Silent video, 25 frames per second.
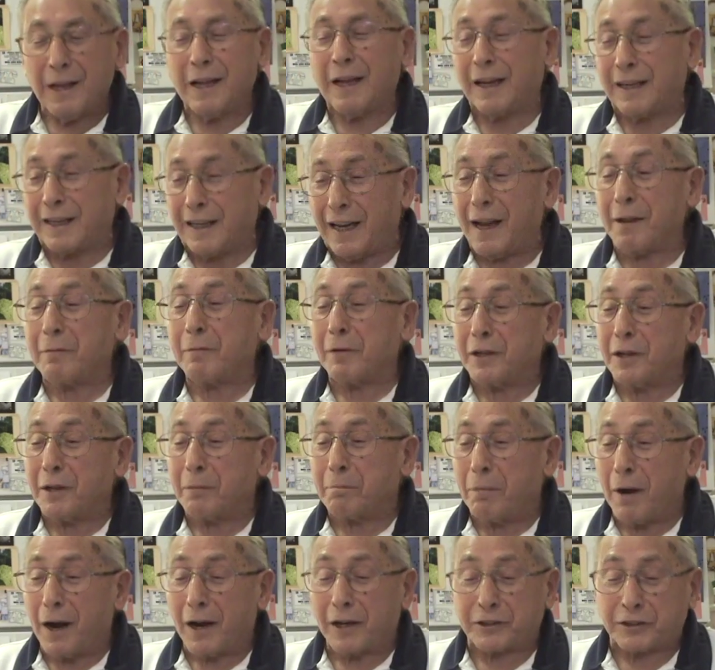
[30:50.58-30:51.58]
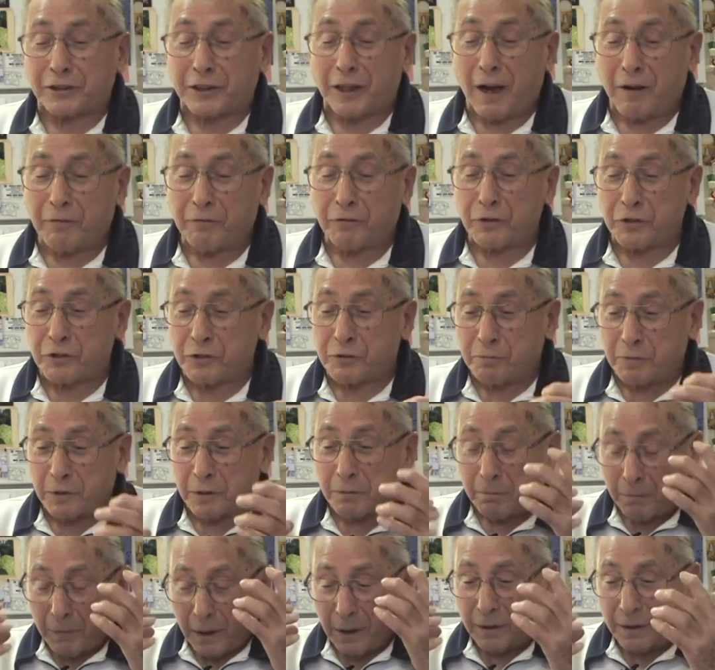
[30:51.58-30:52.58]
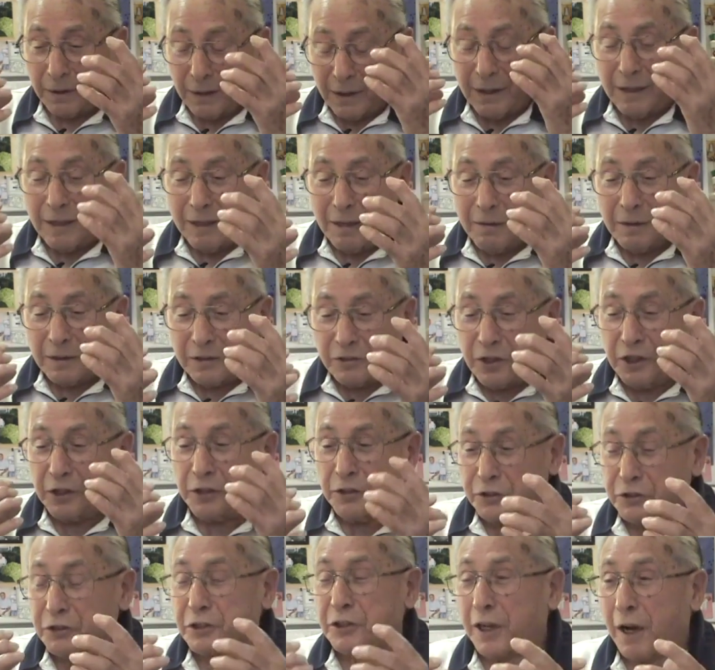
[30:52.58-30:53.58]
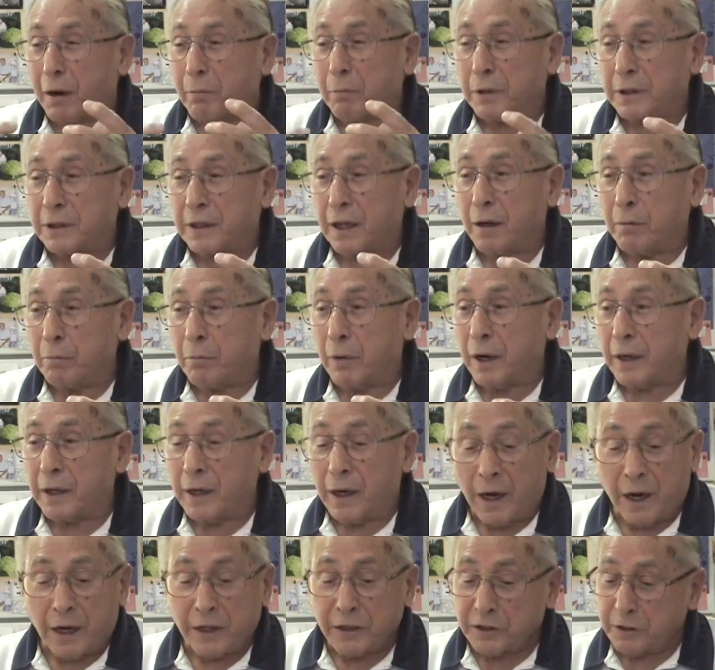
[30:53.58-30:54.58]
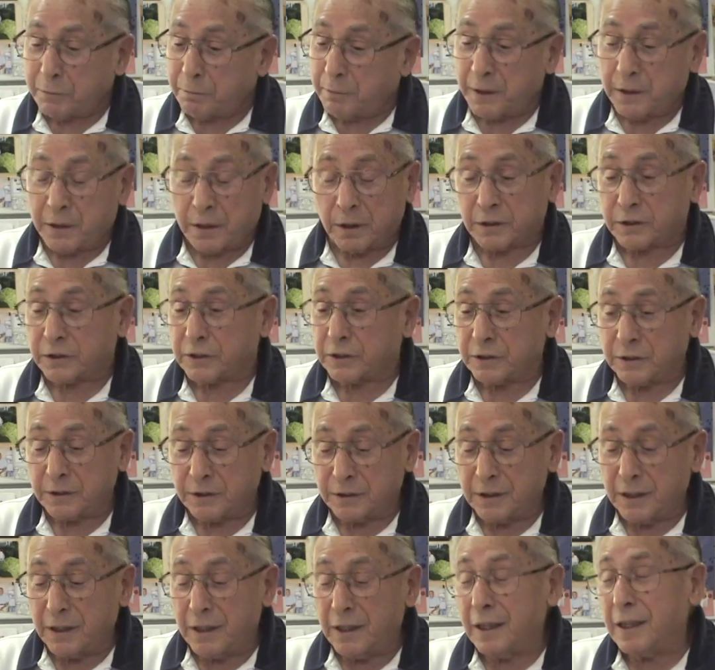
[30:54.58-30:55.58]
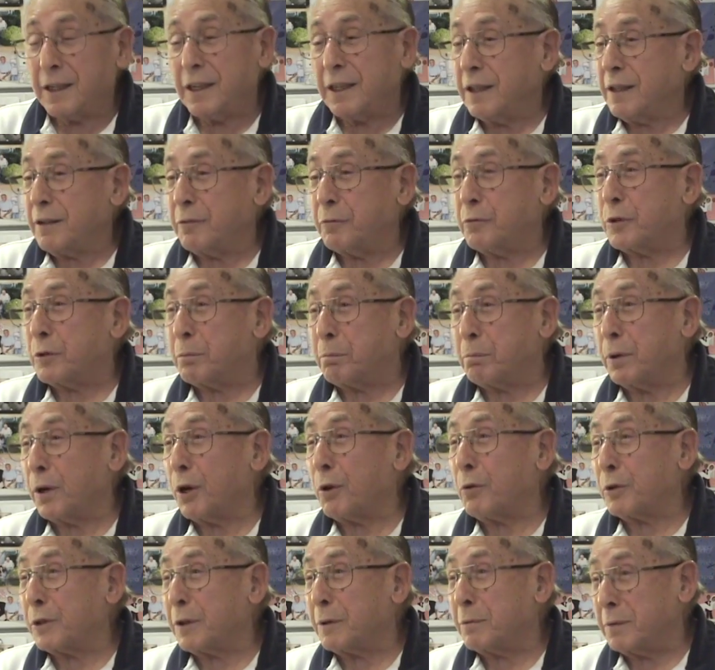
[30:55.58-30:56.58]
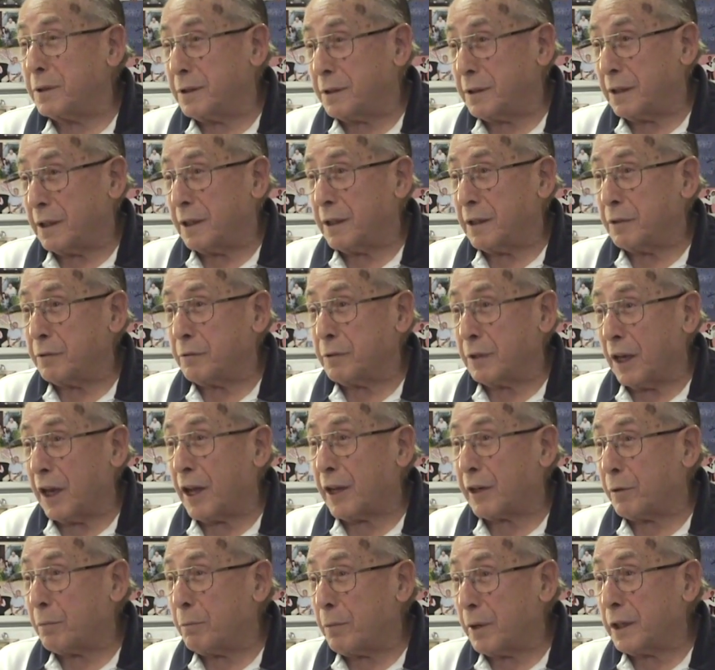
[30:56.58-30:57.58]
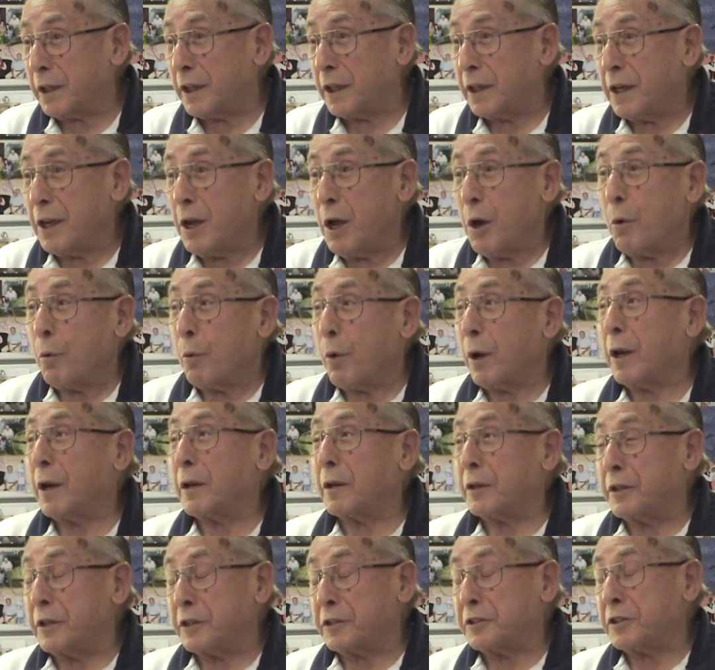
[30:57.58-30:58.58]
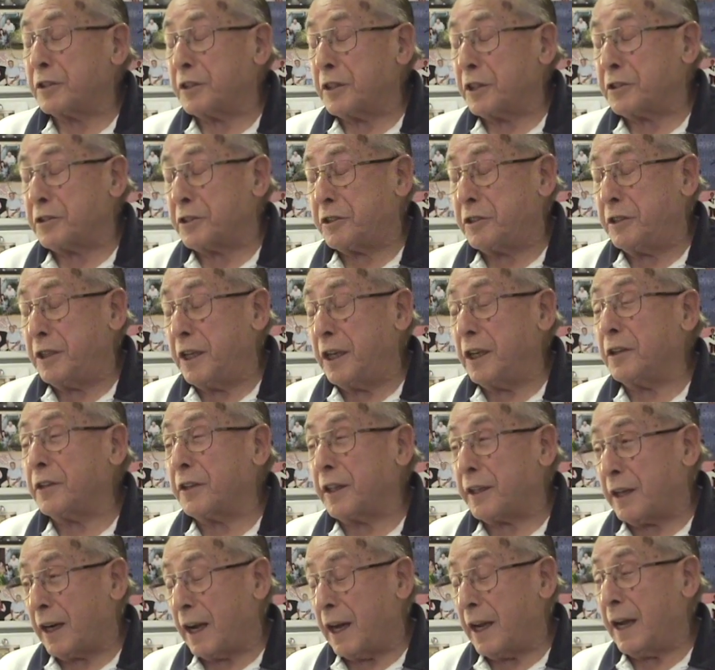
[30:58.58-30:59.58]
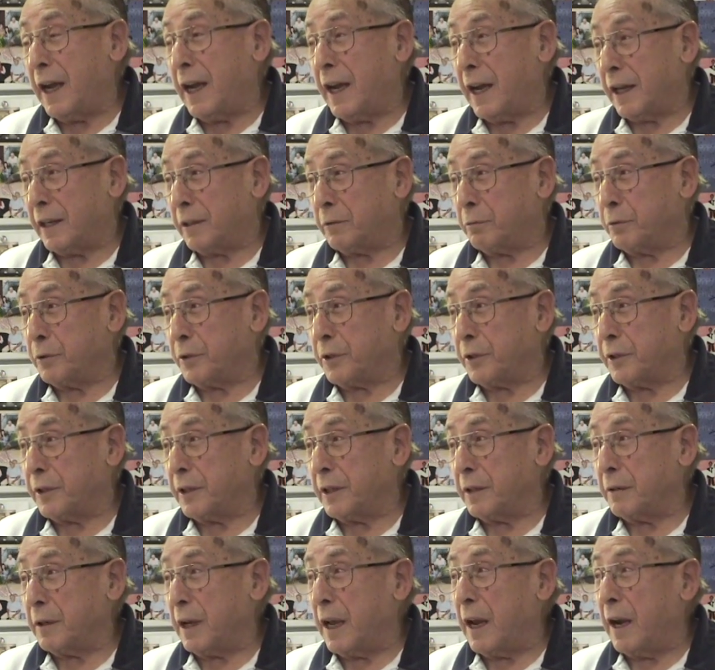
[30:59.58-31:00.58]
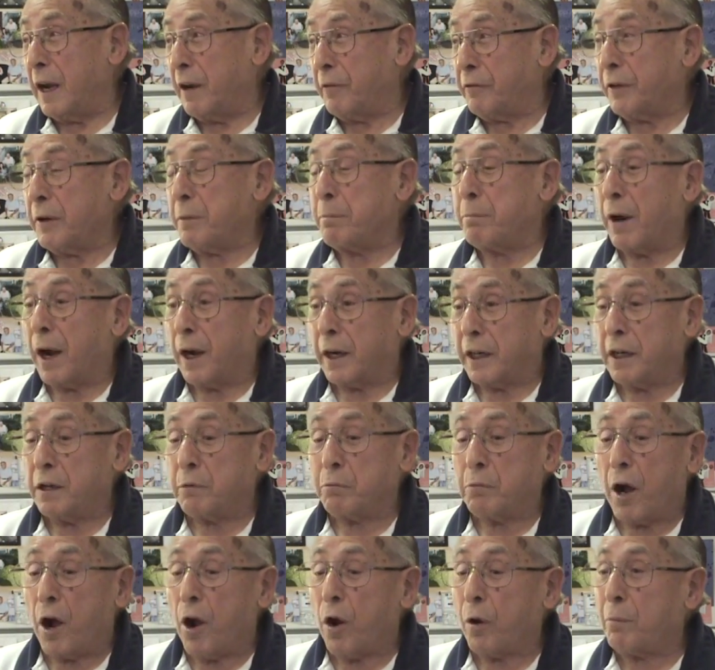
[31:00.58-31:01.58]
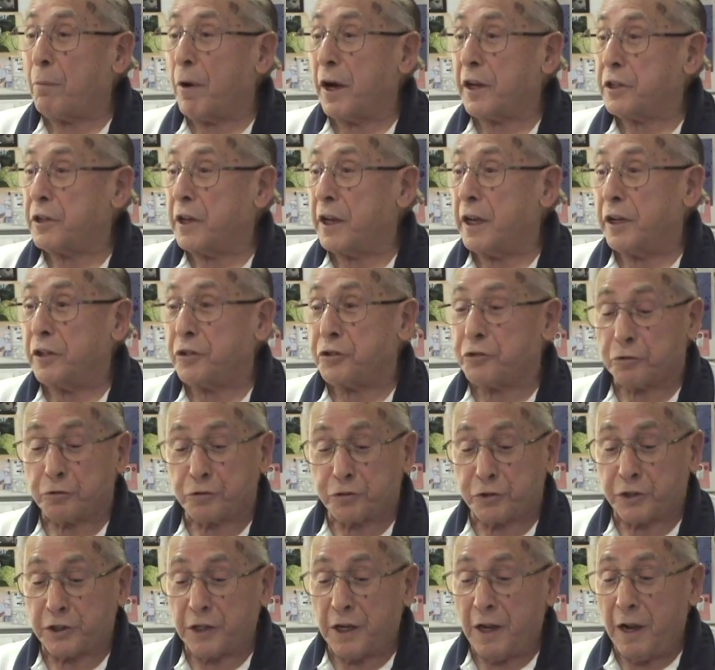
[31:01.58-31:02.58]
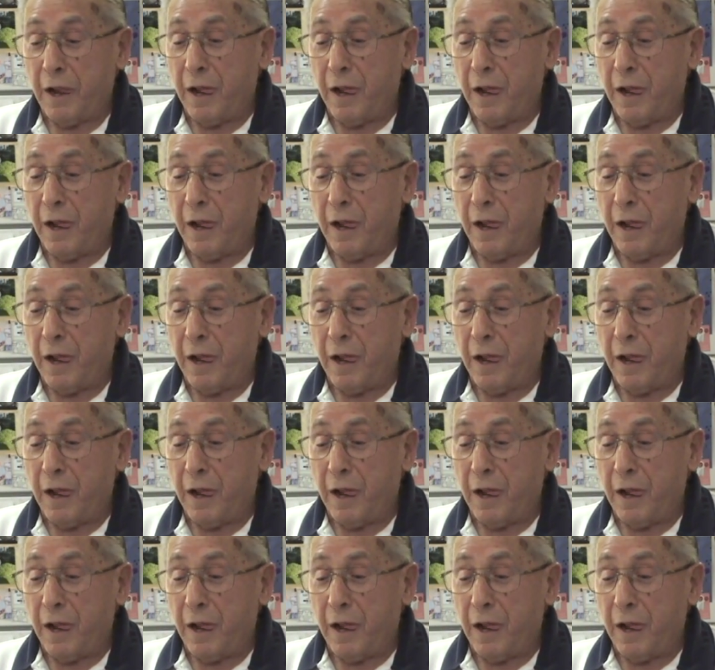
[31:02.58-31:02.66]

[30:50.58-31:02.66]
And I'm in the box office with my tears coming down my eyes because we're blowing a lot of money. Well, the deal that I had with everybody, all my angels